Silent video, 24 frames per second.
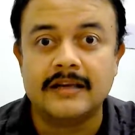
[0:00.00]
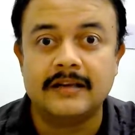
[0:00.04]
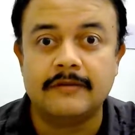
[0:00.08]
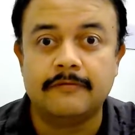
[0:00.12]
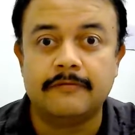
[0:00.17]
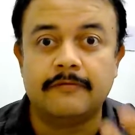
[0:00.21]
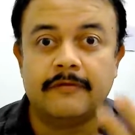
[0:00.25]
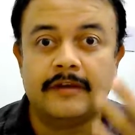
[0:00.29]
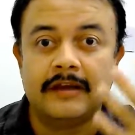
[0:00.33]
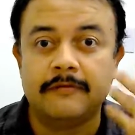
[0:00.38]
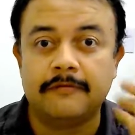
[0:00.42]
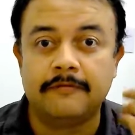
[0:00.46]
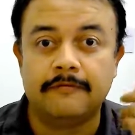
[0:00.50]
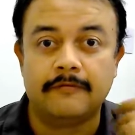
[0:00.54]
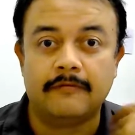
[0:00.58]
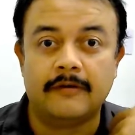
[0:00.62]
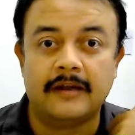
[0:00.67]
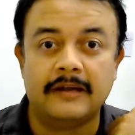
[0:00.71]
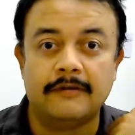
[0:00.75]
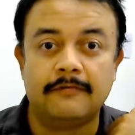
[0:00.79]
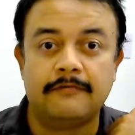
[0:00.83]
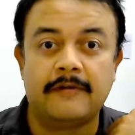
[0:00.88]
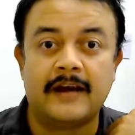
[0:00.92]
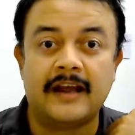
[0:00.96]

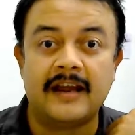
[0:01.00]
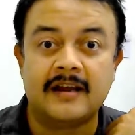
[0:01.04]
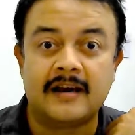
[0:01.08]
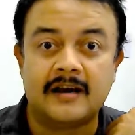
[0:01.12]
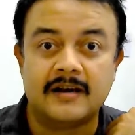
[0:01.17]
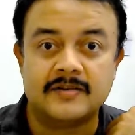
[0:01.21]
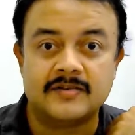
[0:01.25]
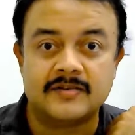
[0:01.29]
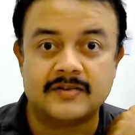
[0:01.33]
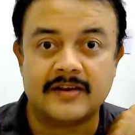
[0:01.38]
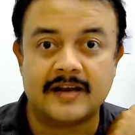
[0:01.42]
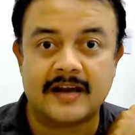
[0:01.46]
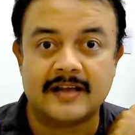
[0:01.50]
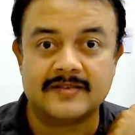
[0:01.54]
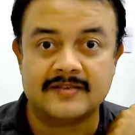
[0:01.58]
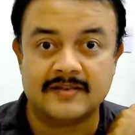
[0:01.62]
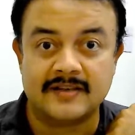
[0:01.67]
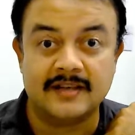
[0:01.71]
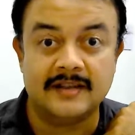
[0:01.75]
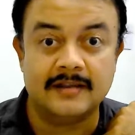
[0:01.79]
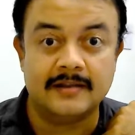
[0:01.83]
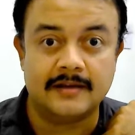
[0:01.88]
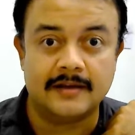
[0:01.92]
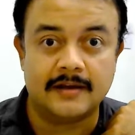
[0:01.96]
If I consider as an
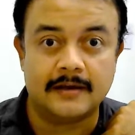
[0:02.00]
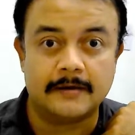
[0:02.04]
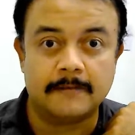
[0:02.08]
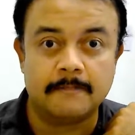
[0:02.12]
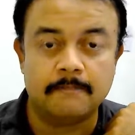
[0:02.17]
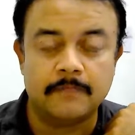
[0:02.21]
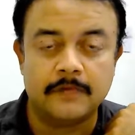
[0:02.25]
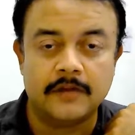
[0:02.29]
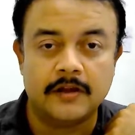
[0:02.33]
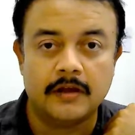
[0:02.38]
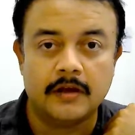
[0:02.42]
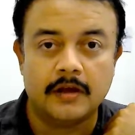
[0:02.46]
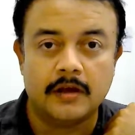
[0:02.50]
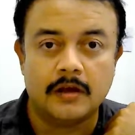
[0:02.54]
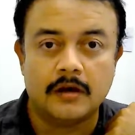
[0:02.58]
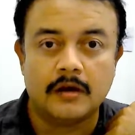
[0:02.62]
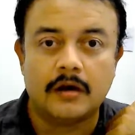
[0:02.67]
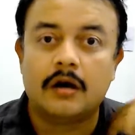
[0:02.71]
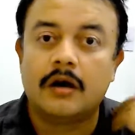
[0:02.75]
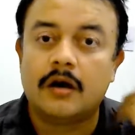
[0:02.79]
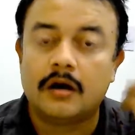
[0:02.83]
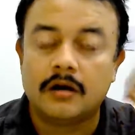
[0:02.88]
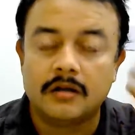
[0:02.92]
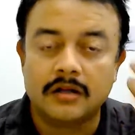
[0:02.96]
Indian,
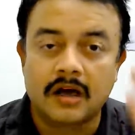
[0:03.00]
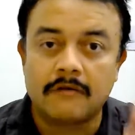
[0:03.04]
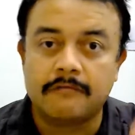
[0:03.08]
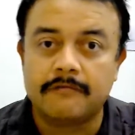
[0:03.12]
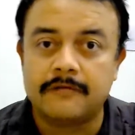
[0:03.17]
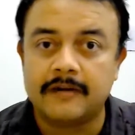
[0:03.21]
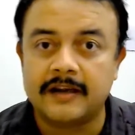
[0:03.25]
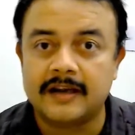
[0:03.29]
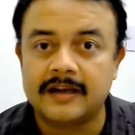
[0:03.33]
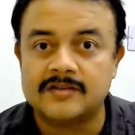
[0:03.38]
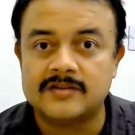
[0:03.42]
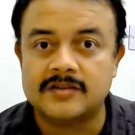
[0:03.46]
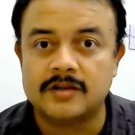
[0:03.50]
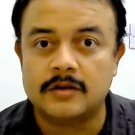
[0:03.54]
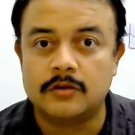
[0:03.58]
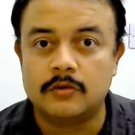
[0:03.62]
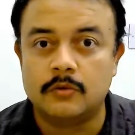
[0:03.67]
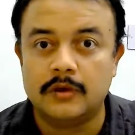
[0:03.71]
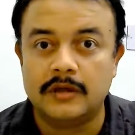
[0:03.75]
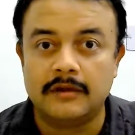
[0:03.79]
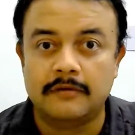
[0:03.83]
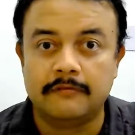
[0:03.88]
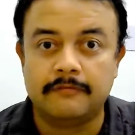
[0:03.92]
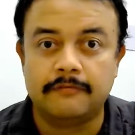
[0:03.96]
or the Africans are
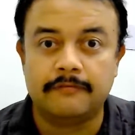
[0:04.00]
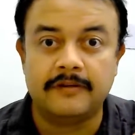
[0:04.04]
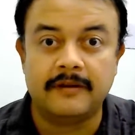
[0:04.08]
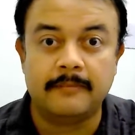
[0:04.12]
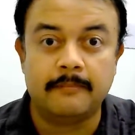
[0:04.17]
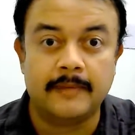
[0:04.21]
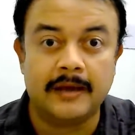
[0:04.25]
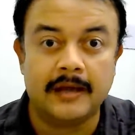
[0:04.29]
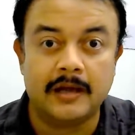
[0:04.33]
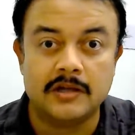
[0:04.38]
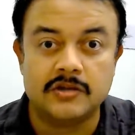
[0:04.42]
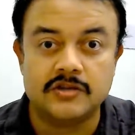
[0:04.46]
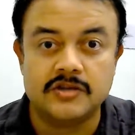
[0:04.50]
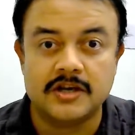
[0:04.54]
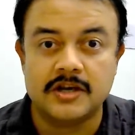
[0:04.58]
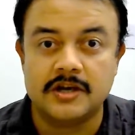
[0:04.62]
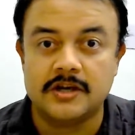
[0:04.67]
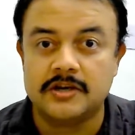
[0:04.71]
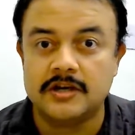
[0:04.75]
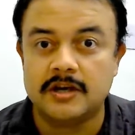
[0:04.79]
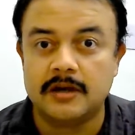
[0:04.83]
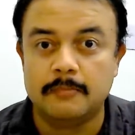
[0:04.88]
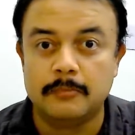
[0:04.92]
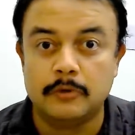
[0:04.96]
doing female
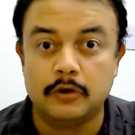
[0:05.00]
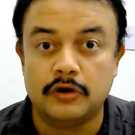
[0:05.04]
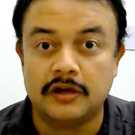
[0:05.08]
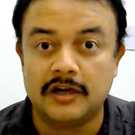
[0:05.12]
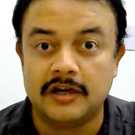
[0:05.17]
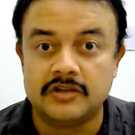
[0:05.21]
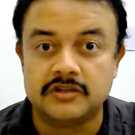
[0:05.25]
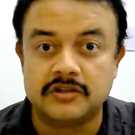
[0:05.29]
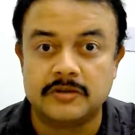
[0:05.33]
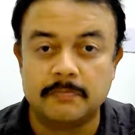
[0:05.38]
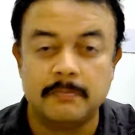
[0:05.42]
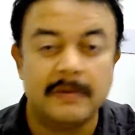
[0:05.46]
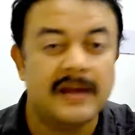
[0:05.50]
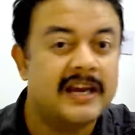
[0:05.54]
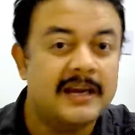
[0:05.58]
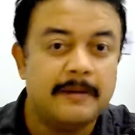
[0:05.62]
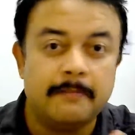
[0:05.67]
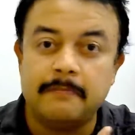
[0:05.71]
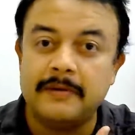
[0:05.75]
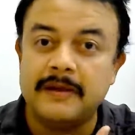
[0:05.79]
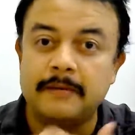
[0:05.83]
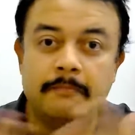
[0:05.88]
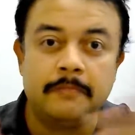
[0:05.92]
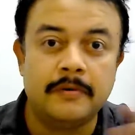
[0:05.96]
genital mutilation. Many
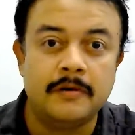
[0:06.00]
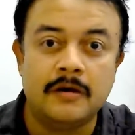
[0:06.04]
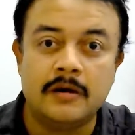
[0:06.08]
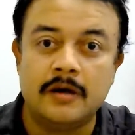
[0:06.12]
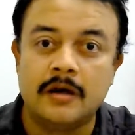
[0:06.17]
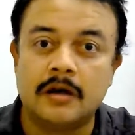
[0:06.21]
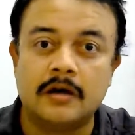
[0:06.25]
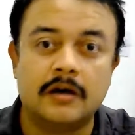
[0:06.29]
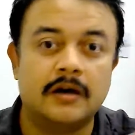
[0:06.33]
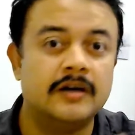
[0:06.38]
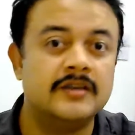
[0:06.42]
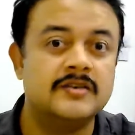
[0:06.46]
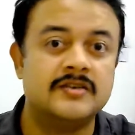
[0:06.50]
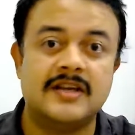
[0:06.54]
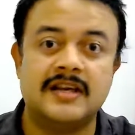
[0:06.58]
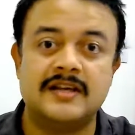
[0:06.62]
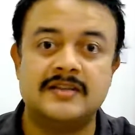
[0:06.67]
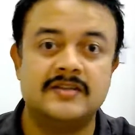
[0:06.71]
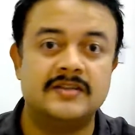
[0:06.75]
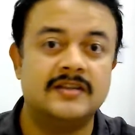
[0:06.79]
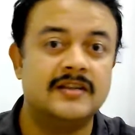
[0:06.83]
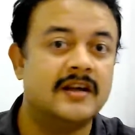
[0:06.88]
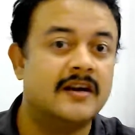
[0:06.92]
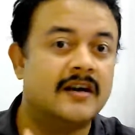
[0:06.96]
people are
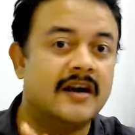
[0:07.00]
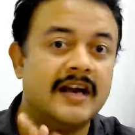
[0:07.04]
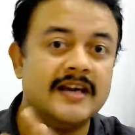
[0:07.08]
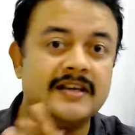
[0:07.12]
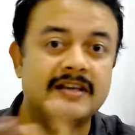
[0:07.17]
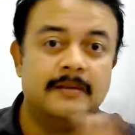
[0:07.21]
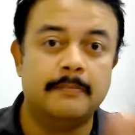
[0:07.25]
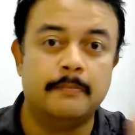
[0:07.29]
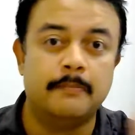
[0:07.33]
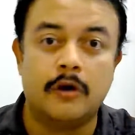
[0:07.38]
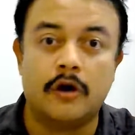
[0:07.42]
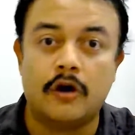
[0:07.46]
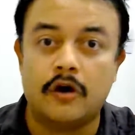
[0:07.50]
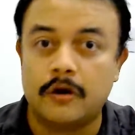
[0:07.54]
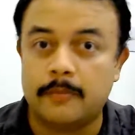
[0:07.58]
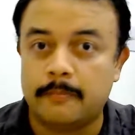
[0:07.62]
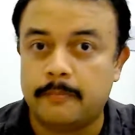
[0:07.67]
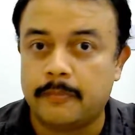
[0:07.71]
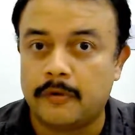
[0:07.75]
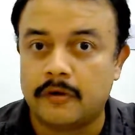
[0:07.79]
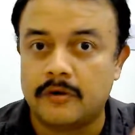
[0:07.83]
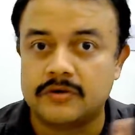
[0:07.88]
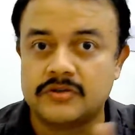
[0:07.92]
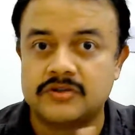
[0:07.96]
criticizing, they're writing blog
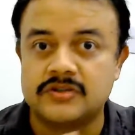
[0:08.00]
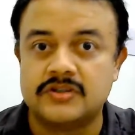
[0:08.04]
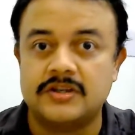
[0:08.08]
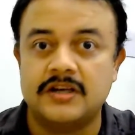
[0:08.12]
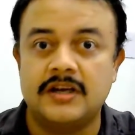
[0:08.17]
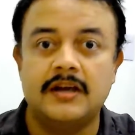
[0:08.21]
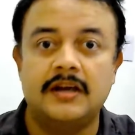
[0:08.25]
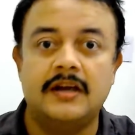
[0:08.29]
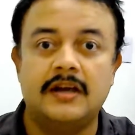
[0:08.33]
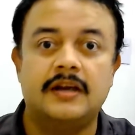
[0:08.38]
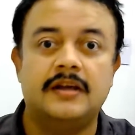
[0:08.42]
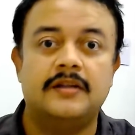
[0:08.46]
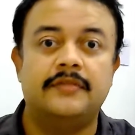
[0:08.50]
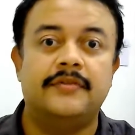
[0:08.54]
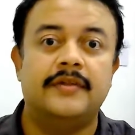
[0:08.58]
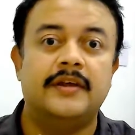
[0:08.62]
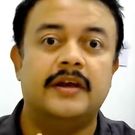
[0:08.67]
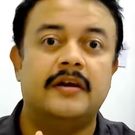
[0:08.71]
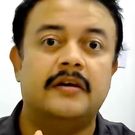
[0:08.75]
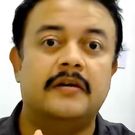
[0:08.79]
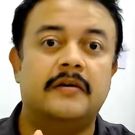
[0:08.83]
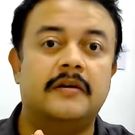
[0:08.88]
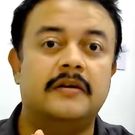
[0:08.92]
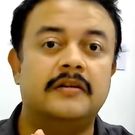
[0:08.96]
posts,
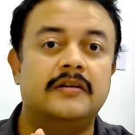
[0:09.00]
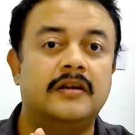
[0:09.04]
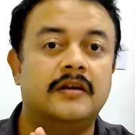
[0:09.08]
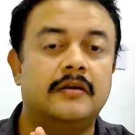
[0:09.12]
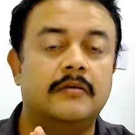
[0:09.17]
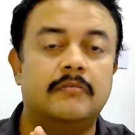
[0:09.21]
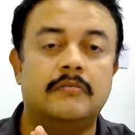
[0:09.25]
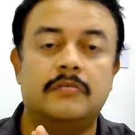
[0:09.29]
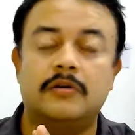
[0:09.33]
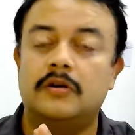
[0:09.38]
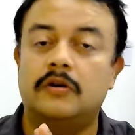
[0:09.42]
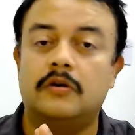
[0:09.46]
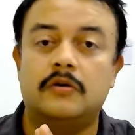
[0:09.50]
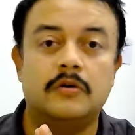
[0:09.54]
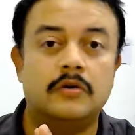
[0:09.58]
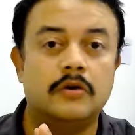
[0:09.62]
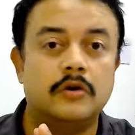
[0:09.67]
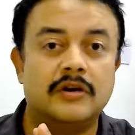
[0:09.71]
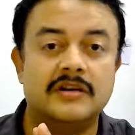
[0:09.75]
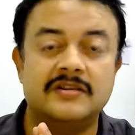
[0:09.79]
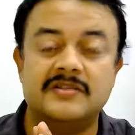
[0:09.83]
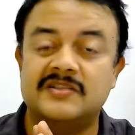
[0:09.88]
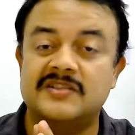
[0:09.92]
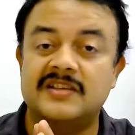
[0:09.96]
they're you know, you
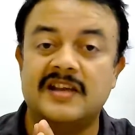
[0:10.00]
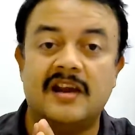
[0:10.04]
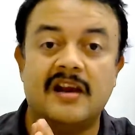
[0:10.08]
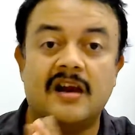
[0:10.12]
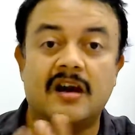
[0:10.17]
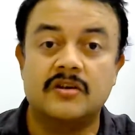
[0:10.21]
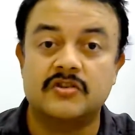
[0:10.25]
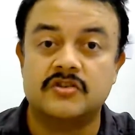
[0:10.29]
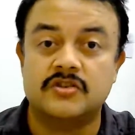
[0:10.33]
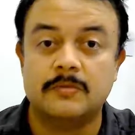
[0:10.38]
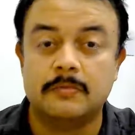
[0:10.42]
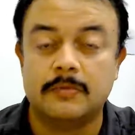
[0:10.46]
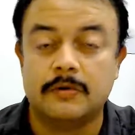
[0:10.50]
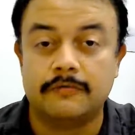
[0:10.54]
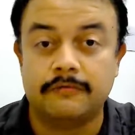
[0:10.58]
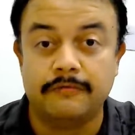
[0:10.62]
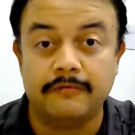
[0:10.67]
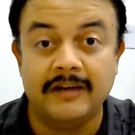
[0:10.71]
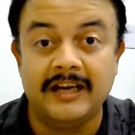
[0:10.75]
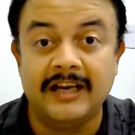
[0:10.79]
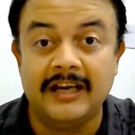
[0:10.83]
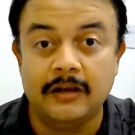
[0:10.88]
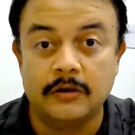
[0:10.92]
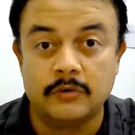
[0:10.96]
can see a large number of
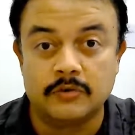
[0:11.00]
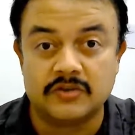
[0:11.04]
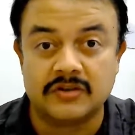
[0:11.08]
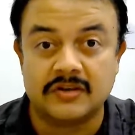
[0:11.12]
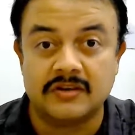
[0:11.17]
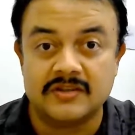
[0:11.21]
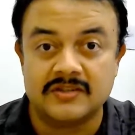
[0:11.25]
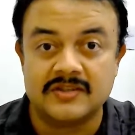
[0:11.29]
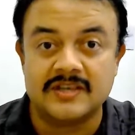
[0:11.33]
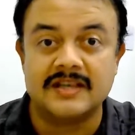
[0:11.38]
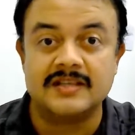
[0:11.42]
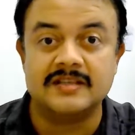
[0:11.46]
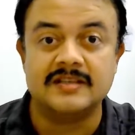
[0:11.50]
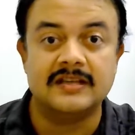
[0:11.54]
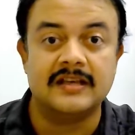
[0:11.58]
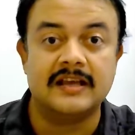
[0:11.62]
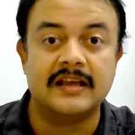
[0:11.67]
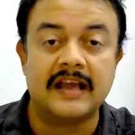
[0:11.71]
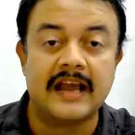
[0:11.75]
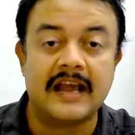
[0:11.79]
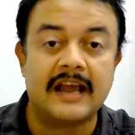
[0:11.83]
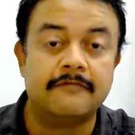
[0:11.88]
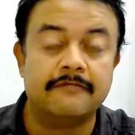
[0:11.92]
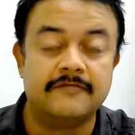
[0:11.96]
videos
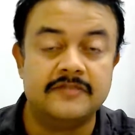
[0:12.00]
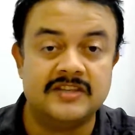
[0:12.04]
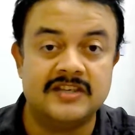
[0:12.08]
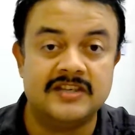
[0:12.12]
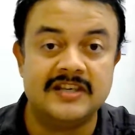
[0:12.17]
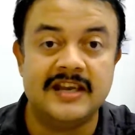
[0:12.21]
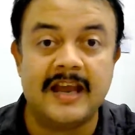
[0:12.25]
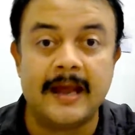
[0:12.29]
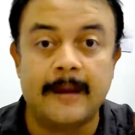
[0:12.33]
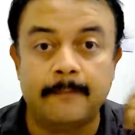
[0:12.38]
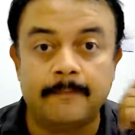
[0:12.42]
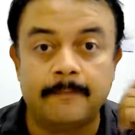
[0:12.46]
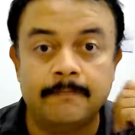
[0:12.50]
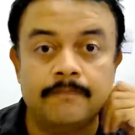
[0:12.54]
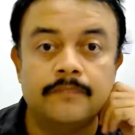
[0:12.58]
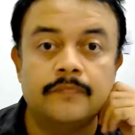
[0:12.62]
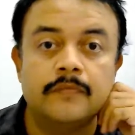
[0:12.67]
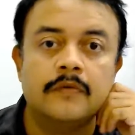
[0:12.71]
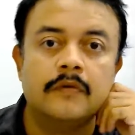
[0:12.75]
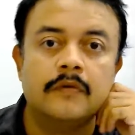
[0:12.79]
criticizing FGM.